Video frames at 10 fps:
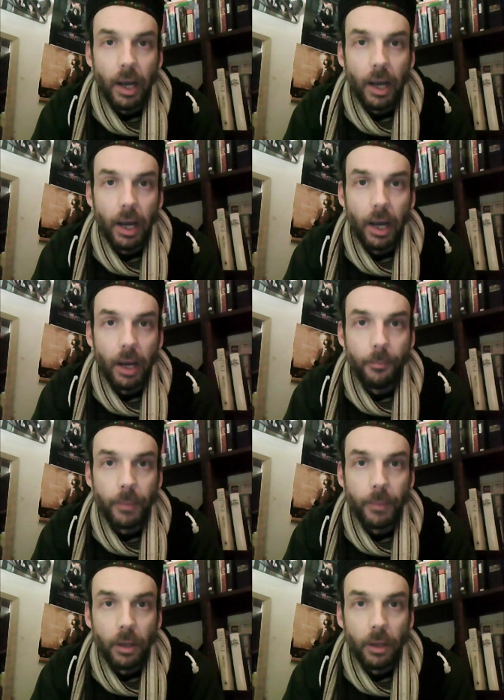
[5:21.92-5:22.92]

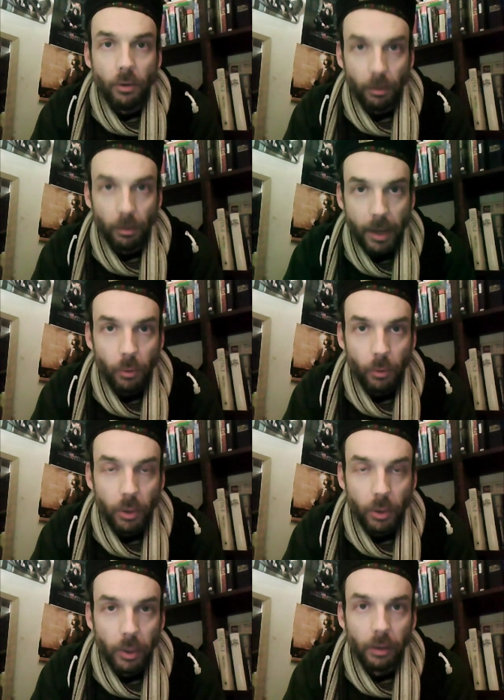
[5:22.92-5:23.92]
Um, you can make
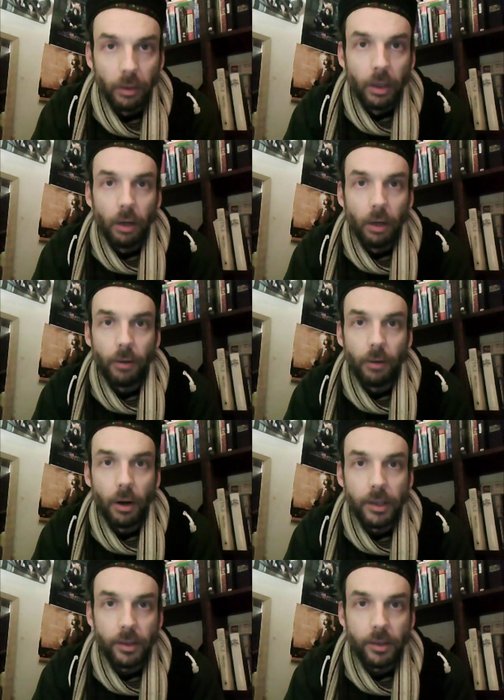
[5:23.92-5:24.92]
what you will of
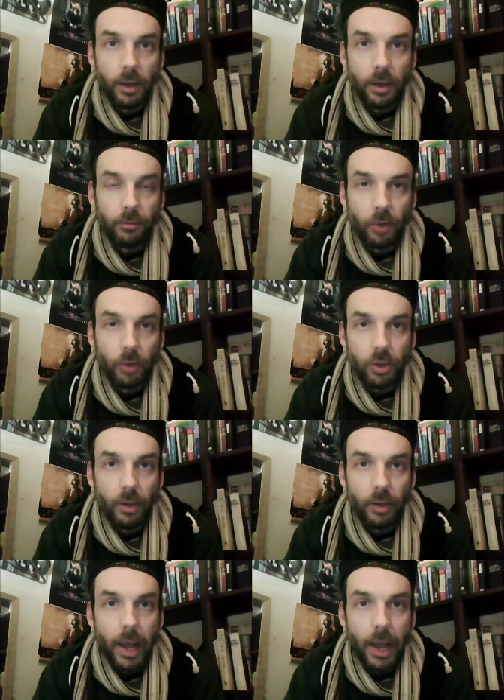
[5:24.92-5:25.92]
Hardy's kind of
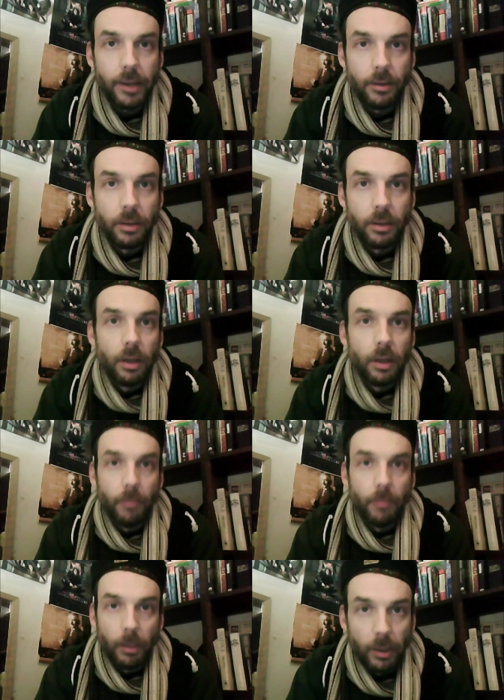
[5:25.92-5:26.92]
Russian accent.
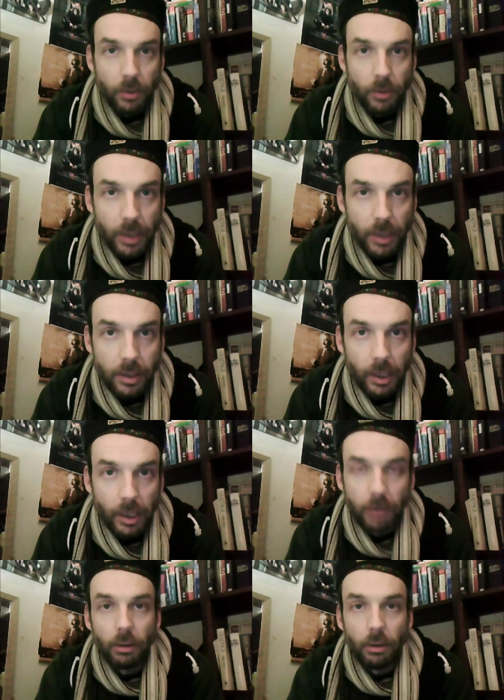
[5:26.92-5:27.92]
Maybe it's authentic.
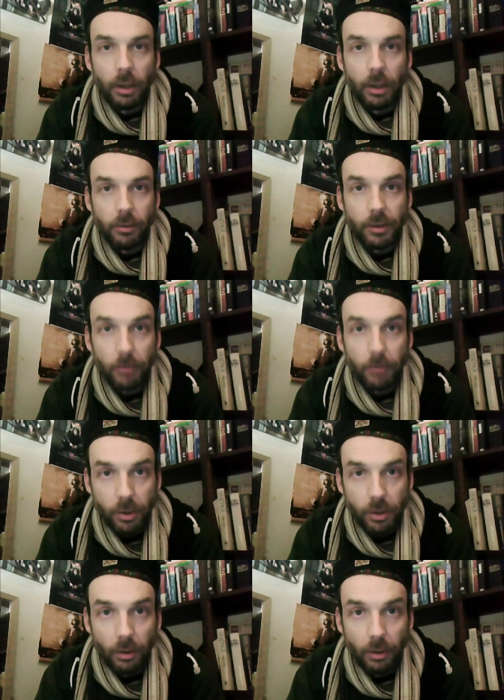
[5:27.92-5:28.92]
I don't know. You'd have to ask a
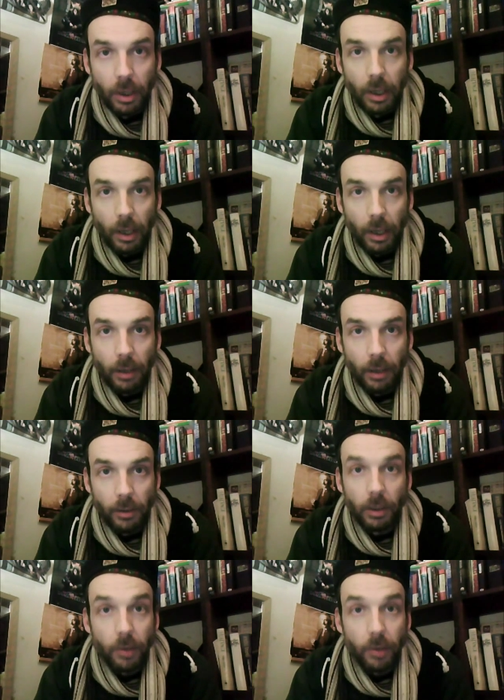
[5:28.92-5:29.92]
Russian. Uh,
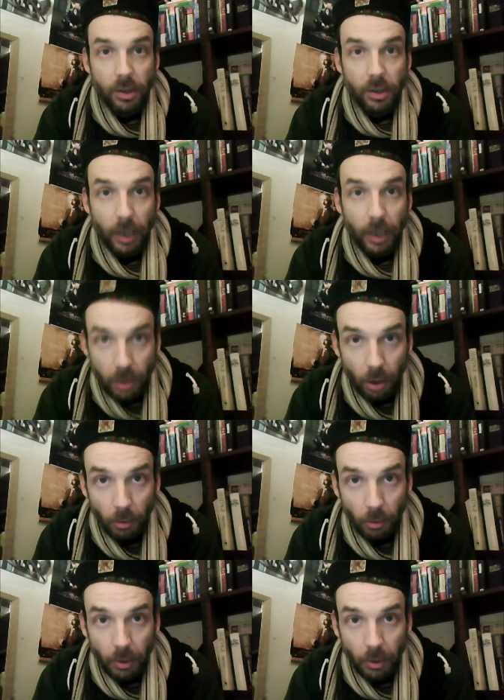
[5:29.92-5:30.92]
the only Russian that I
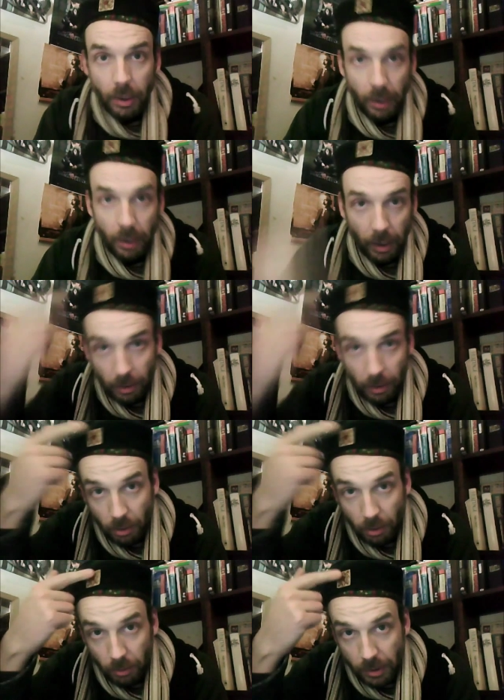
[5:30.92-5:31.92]
know, uh,
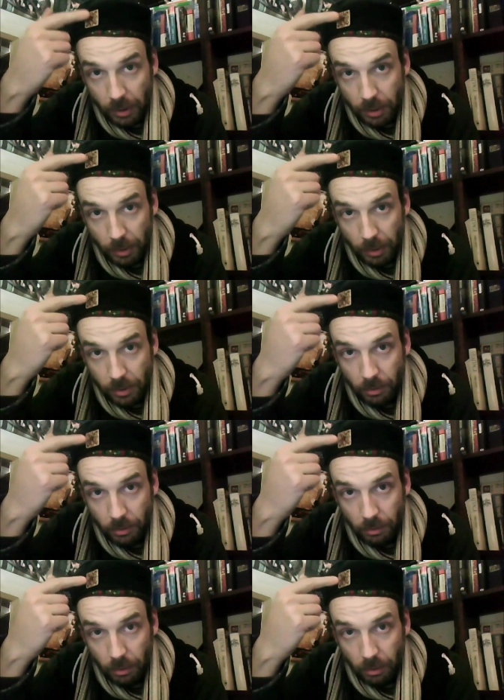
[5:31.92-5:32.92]
you know, is the
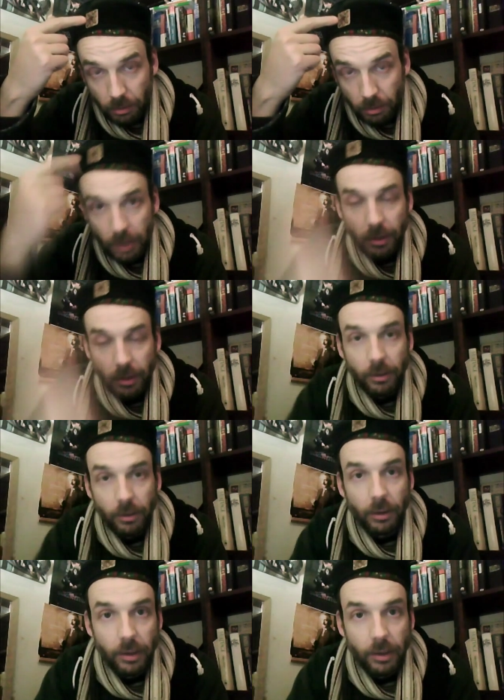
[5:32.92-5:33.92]
person, you know, I've
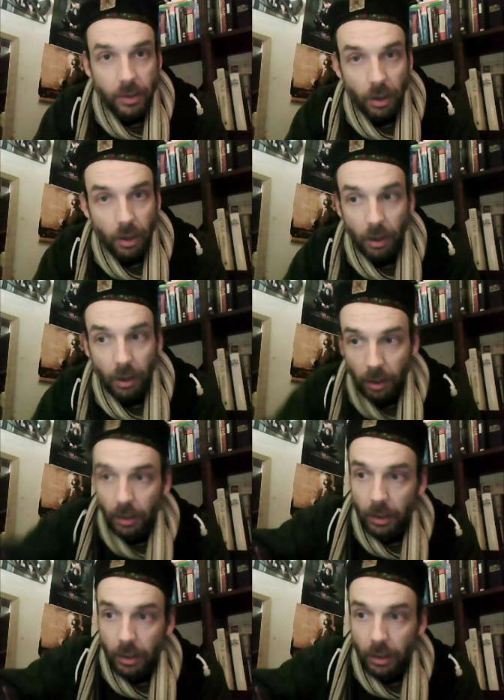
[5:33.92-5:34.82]
got the star